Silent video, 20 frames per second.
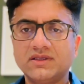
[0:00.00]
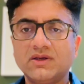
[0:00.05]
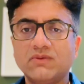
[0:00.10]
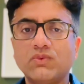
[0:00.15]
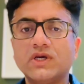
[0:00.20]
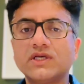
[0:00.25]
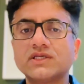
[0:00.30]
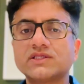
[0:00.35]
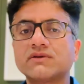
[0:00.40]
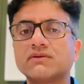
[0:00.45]

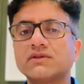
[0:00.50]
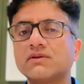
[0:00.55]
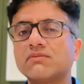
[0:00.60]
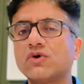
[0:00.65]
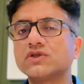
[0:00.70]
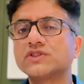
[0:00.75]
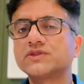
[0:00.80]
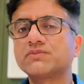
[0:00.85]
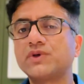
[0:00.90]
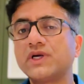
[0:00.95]
where some of the
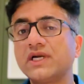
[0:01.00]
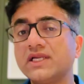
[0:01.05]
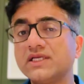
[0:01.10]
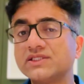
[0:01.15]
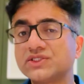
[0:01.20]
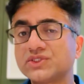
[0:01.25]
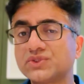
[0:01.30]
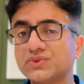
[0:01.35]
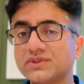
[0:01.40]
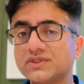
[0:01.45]
most
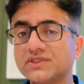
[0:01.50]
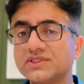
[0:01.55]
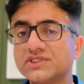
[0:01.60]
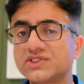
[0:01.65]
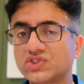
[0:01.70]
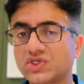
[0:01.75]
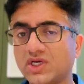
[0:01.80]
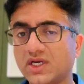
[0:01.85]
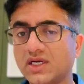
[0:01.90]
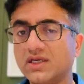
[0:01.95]
brilliant students
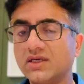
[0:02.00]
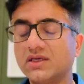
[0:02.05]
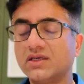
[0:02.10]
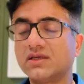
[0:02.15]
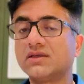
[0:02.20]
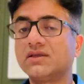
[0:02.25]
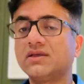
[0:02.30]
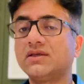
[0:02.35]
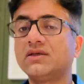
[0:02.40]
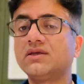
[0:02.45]
struggle
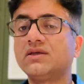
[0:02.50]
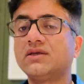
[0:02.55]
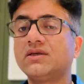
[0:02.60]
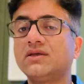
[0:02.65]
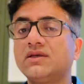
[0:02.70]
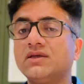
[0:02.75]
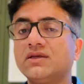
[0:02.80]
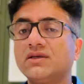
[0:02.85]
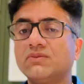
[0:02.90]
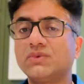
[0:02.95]

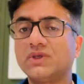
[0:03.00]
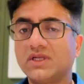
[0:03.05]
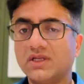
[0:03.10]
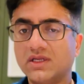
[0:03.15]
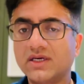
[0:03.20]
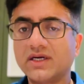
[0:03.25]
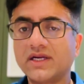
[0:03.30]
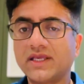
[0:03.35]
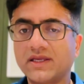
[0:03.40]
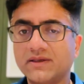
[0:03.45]
with
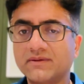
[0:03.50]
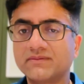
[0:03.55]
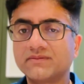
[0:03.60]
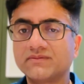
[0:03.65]
learning